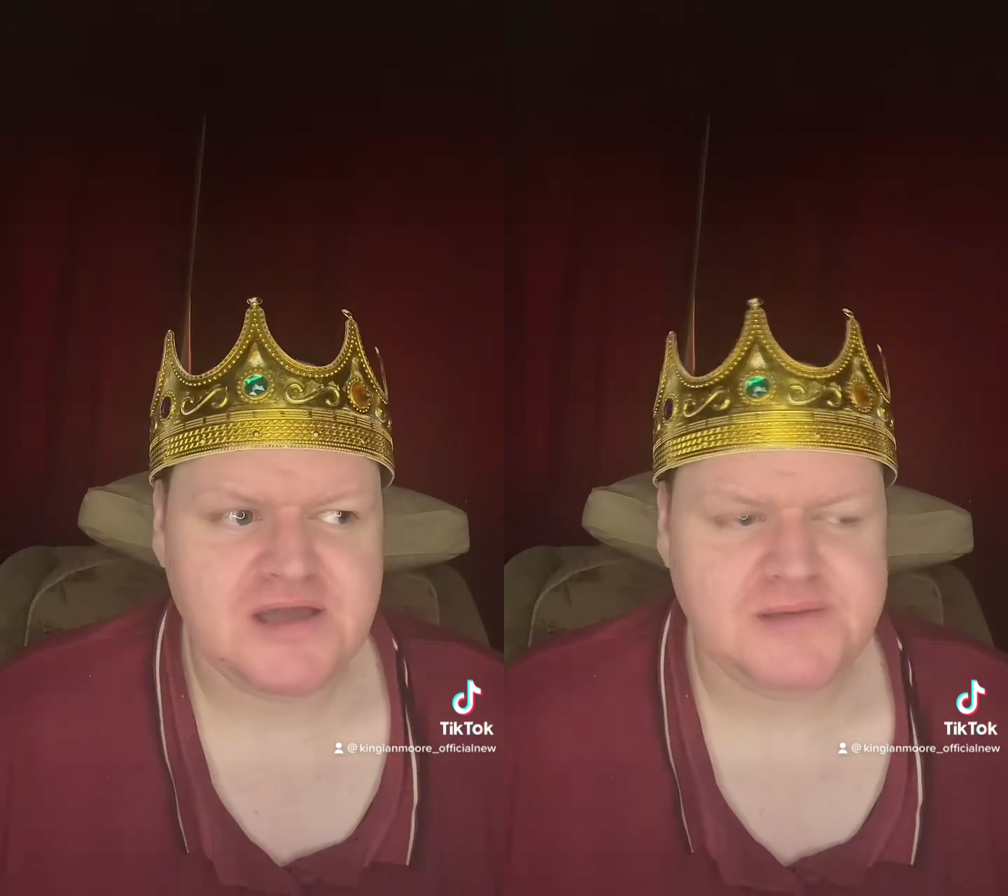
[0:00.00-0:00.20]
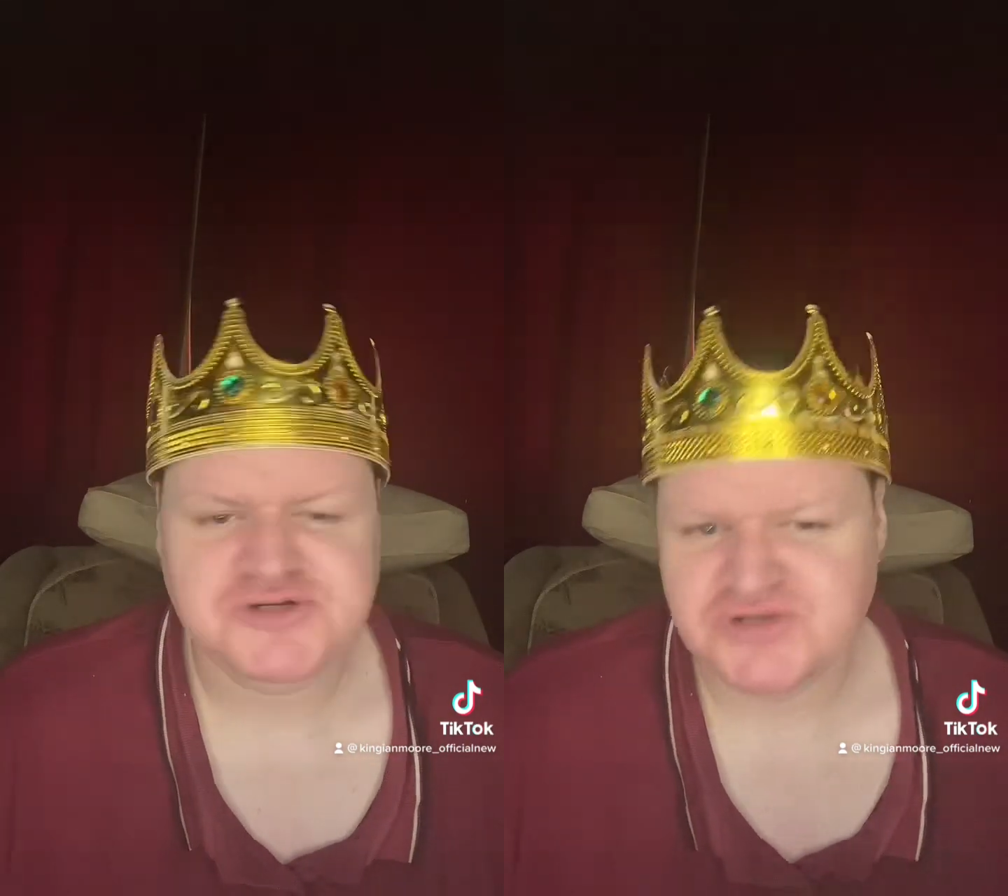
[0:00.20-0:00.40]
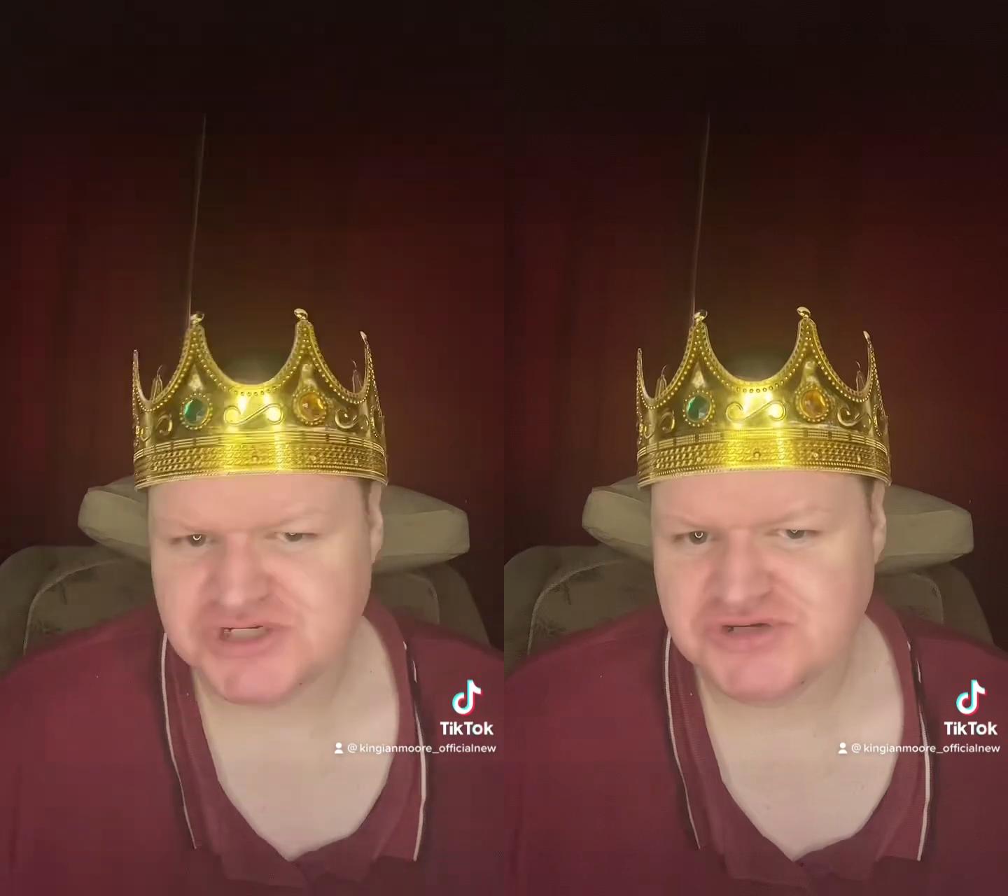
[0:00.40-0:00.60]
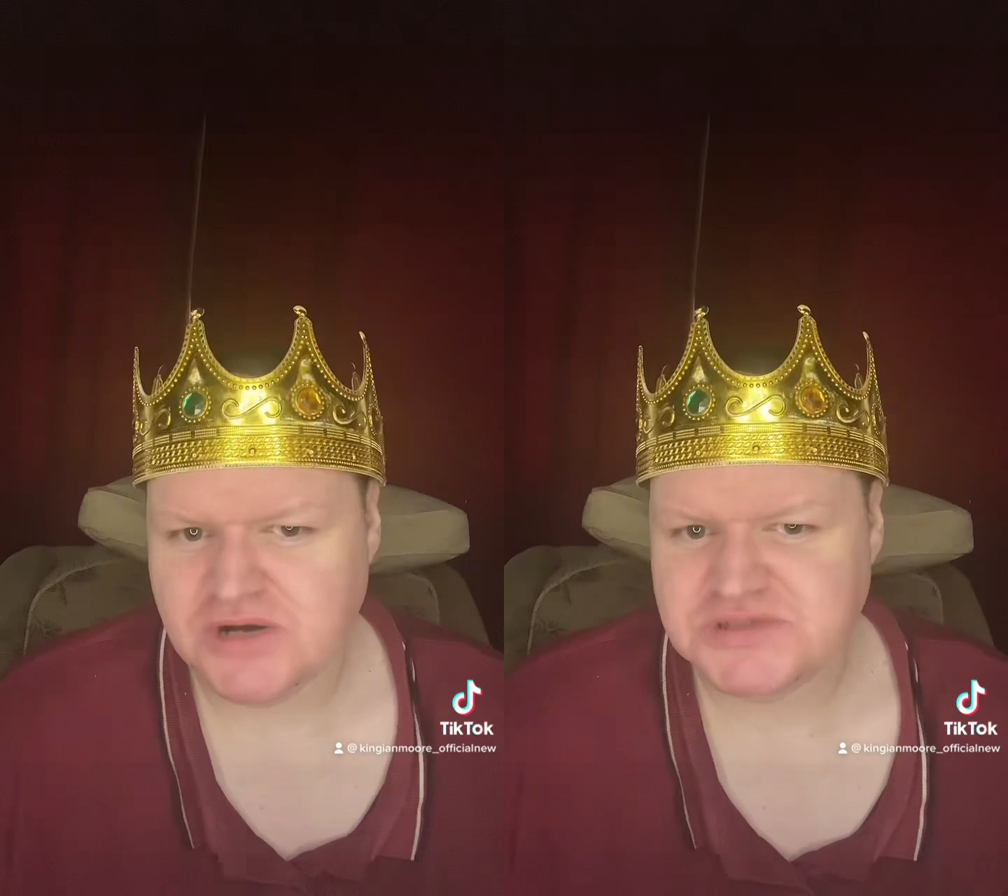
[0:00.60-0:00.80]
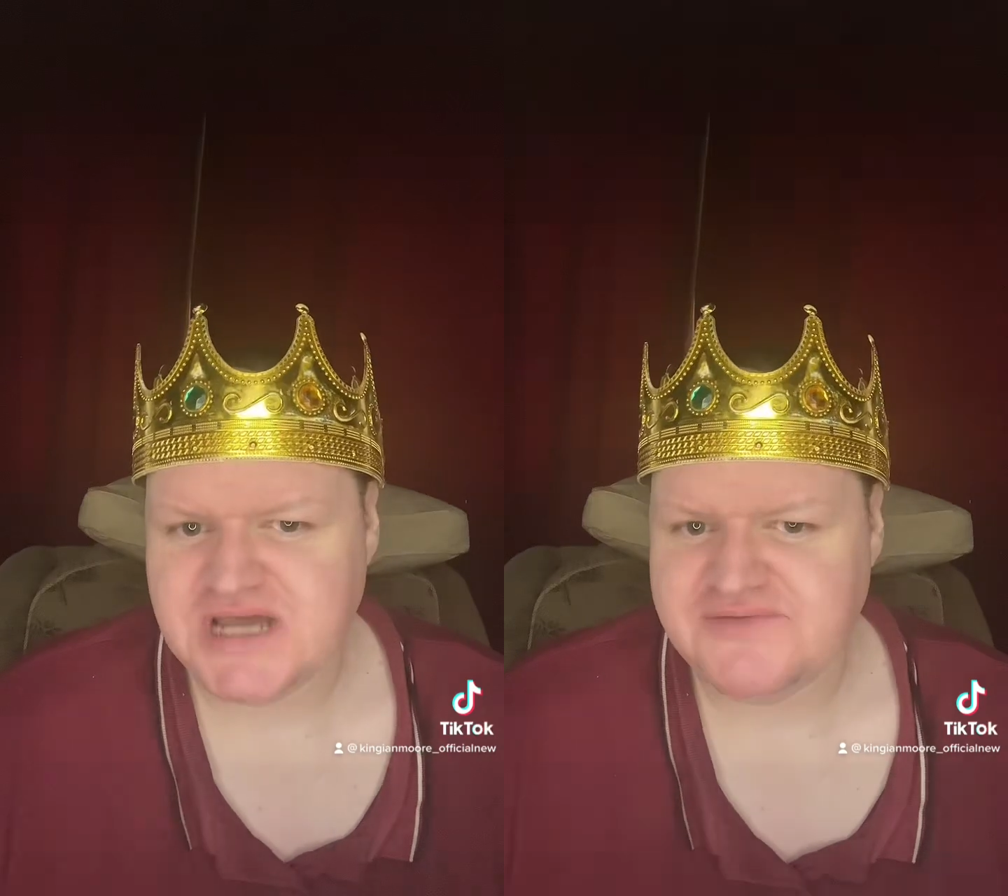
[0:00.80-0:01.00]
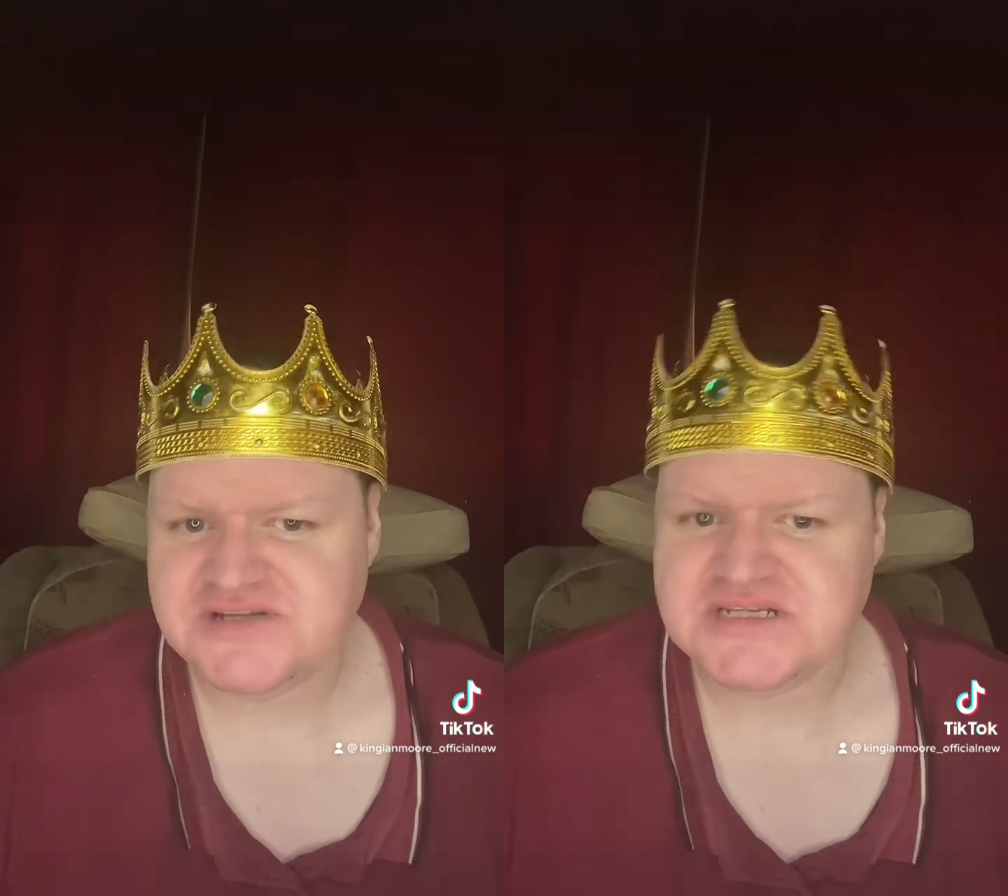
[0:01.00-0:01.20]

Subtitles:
I'm sure the trolls are having